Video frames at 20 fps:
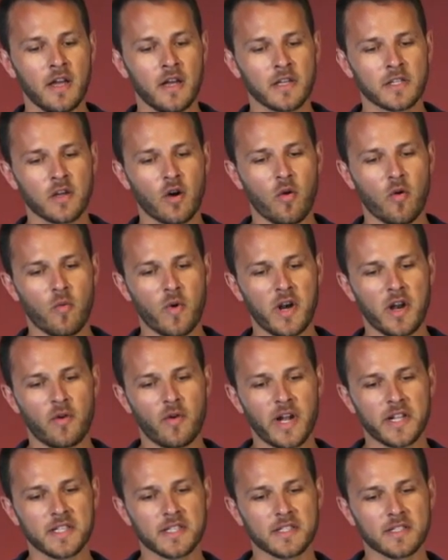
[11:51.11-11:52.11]
so when the
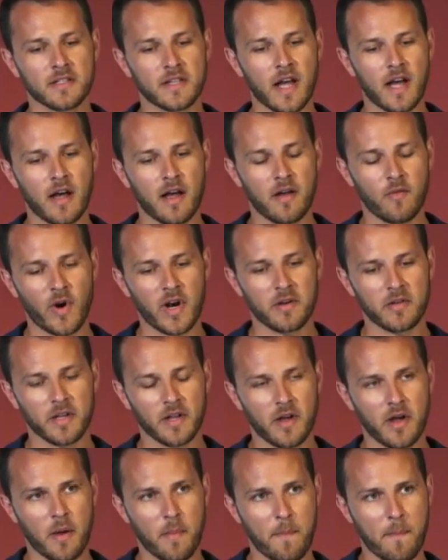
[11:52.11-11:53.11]
red, star, red
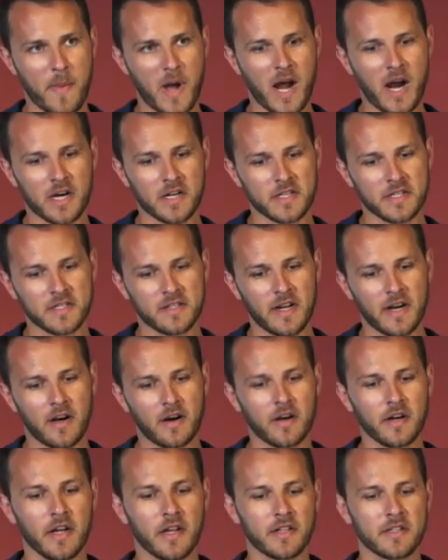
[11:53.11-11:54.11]
uh, part is
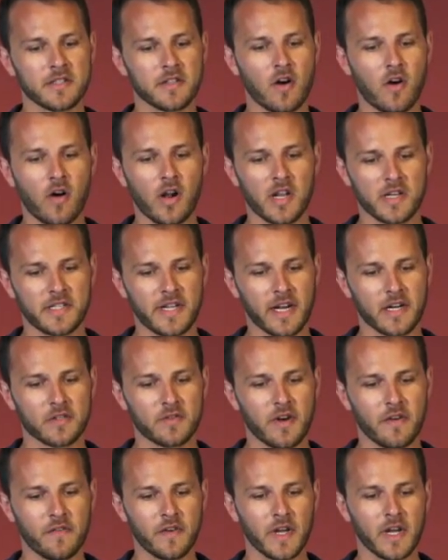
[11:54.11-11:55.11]
there, it's all attack
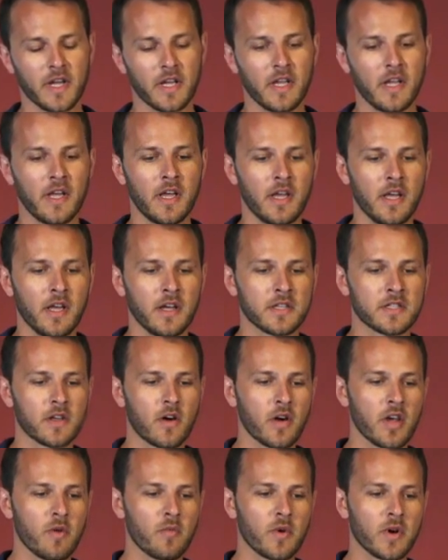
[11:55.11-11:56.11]
traffic.
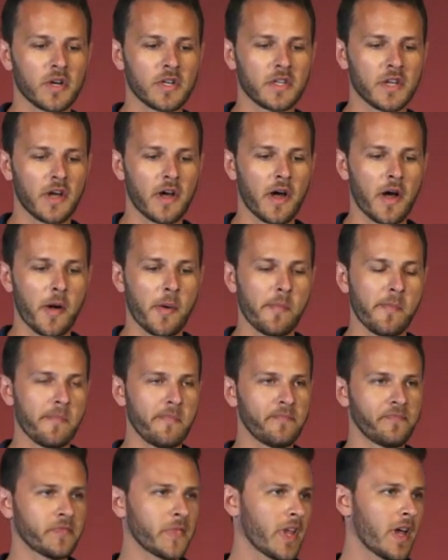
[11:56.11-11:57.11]
So he would
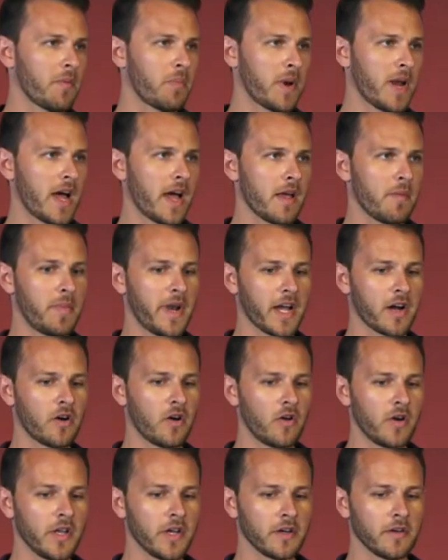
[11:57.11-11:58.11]
um, apply a
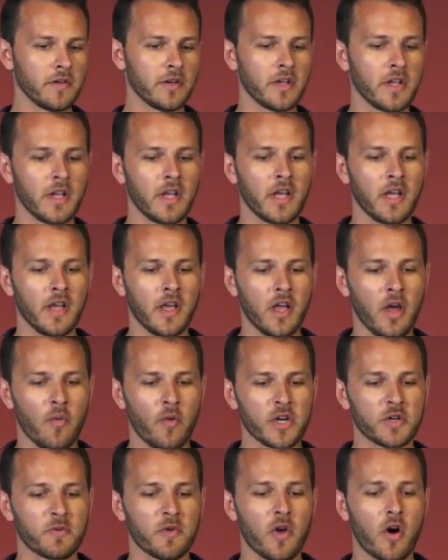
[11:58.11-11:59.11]
blackholing,
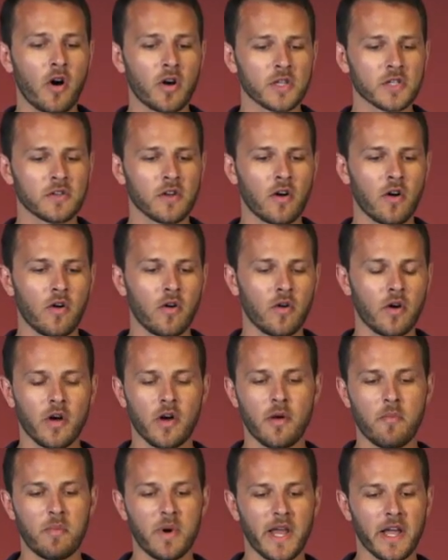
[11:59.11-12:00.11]
which will also
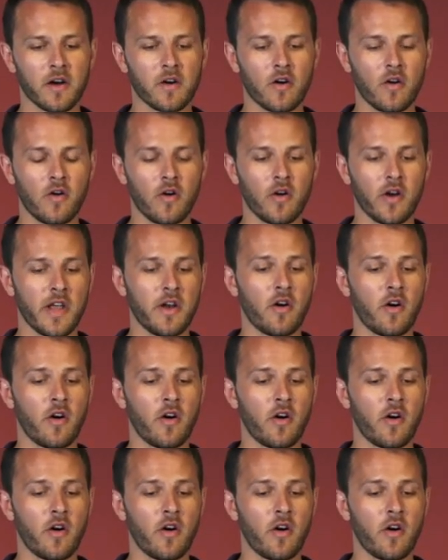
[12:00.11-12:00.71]
um, blackhole and